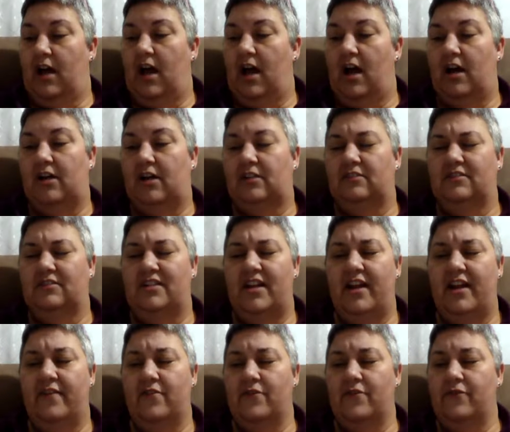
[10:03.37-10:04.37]
I'll
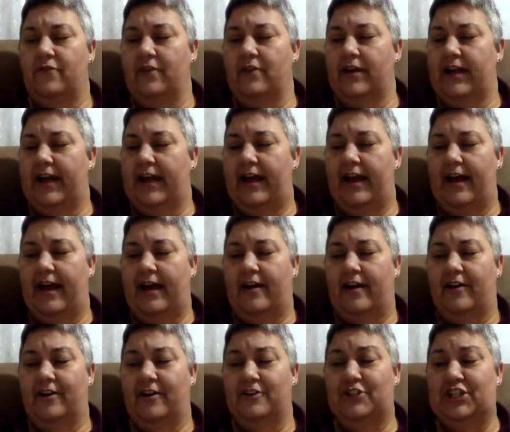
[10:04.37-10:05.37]
never forget how
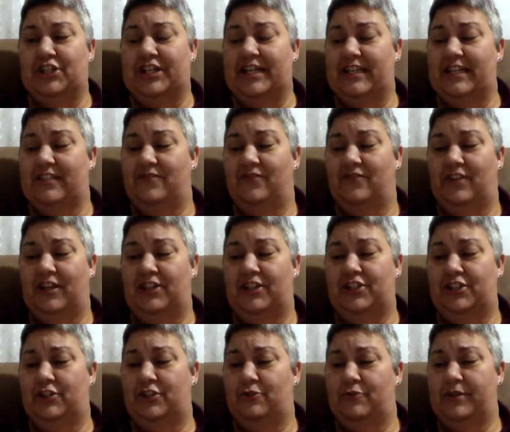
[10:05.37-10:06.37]
her cheeks
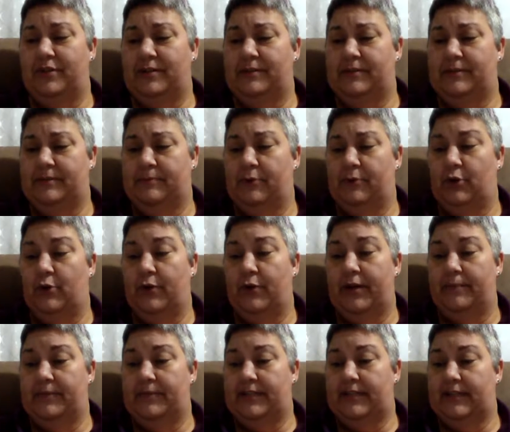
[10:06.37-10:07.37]
flushed
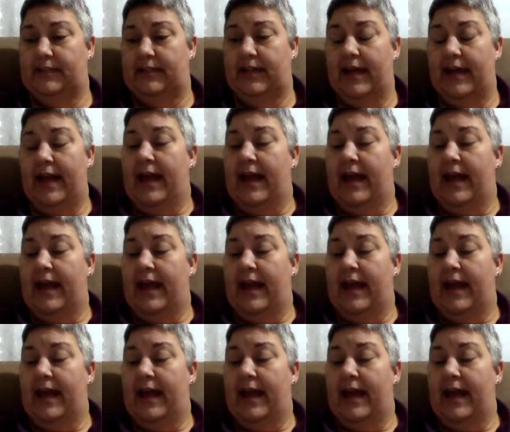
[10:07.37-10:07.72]
crimson